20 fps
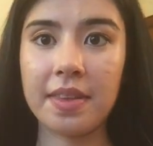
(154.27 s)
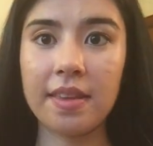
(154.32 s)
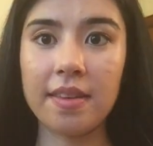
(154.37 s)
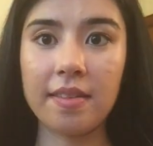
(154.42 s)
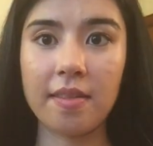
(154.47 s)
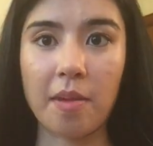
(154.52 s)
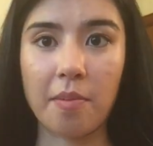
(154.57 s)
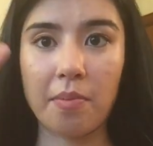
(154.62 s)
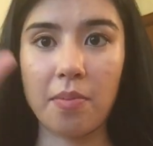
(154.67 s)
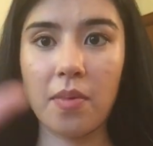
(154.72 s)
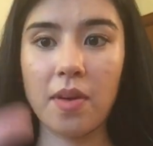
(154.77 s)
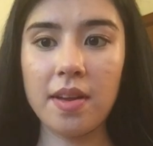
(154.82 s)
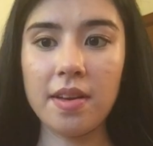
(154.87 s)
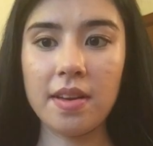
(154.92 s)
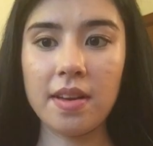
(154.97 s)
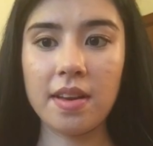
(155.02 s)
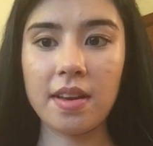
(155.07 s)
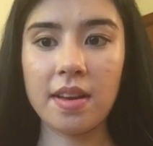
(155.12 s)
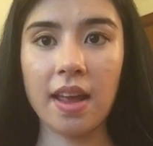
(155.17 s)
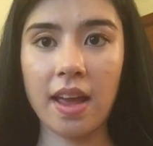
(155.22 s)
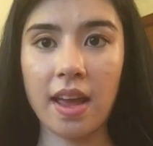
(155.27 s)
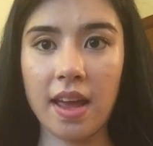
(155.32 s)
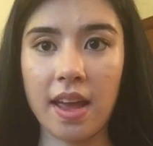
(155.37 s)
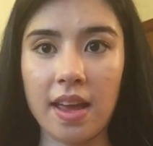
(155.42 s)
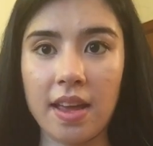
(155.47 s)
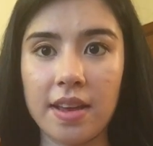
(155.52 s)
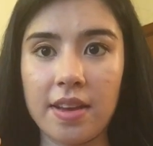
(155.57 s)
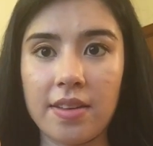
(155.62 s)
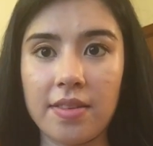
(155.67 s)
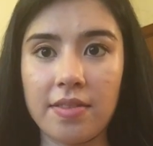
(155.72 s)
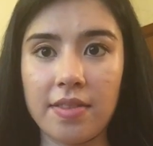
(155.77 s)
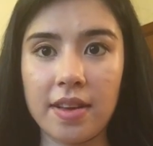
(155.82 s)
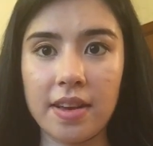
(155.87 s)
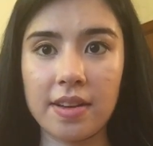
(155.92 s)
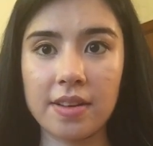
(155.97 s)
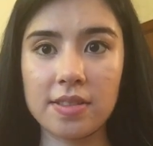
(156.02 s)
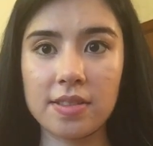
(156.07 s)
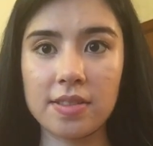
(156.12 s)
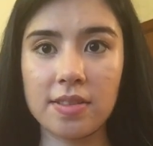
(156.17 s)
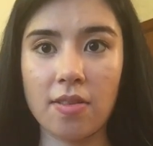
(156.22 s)
Step 1, hang your
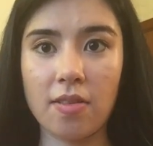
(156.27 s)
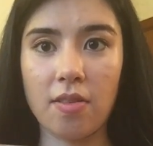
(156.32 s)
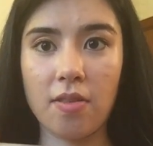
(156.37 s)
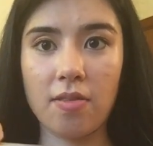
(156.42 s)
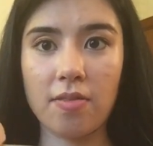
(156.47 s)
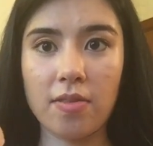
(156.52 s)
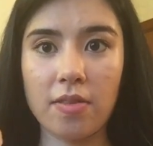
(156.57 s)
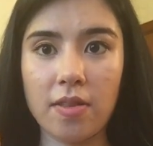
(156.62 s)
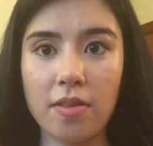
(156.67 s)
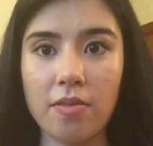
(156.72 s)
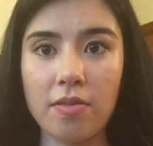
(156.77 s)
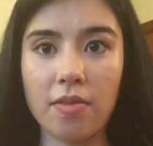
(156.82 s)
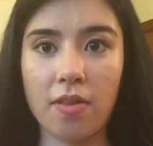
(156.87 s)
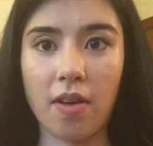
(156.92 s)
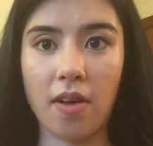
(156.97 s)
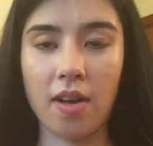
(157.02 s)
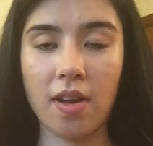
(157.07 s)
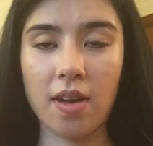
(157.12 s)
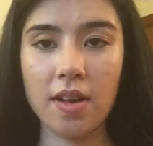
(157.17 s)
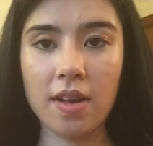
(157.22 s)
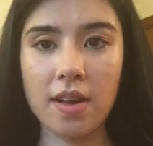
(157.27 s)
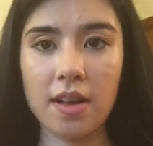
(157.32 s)
fingers over the frog.